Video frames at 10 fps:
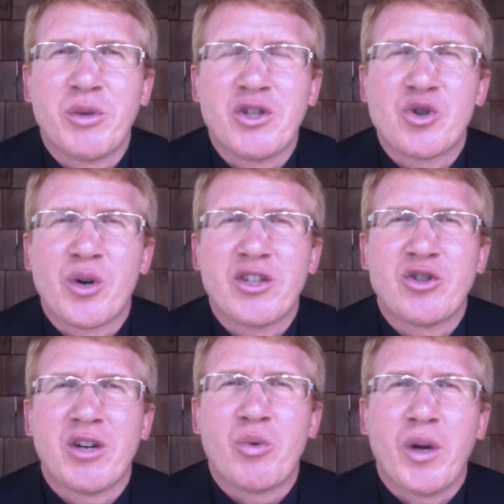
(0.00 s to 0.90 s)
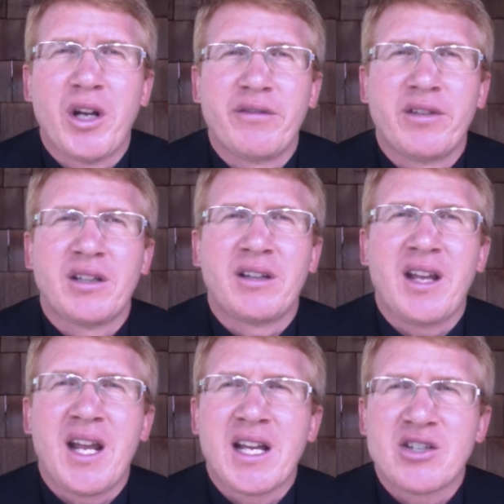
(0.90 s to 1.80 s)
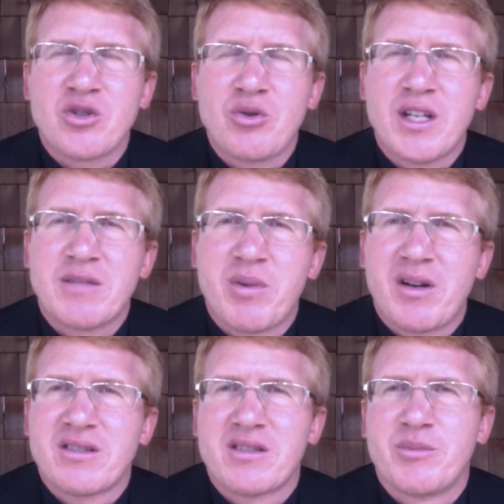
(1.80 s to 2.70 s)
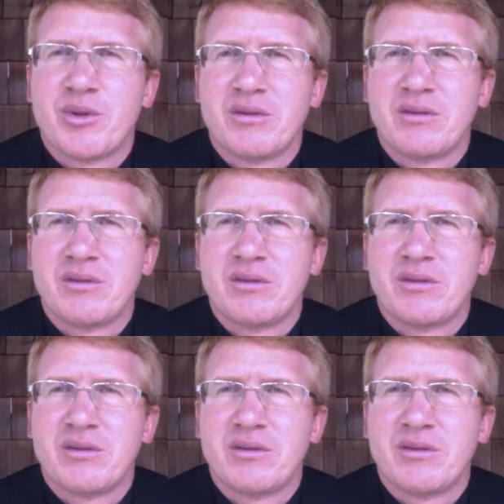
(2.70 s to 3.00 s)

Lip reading: we try to get rid of it as soon as possible.